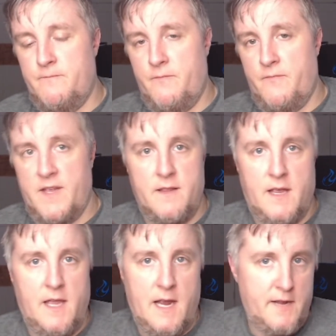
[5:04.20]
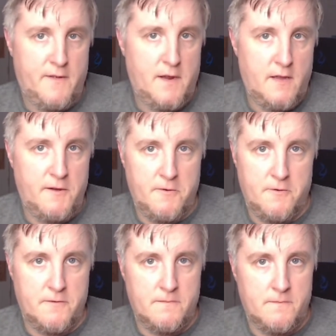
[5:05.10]
they can't even give
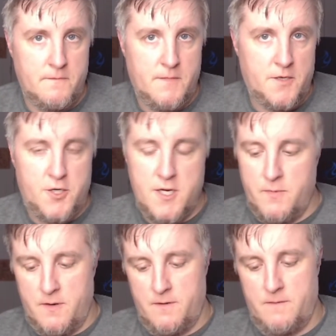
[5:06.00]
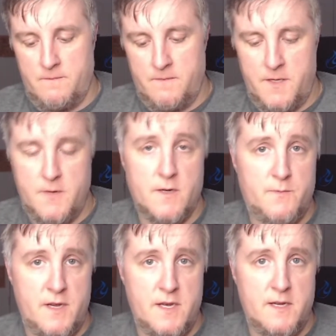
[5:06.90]
you a cheap
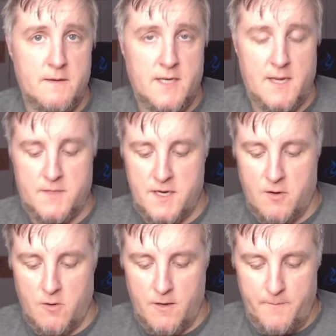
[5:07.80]
USB Type-C cord.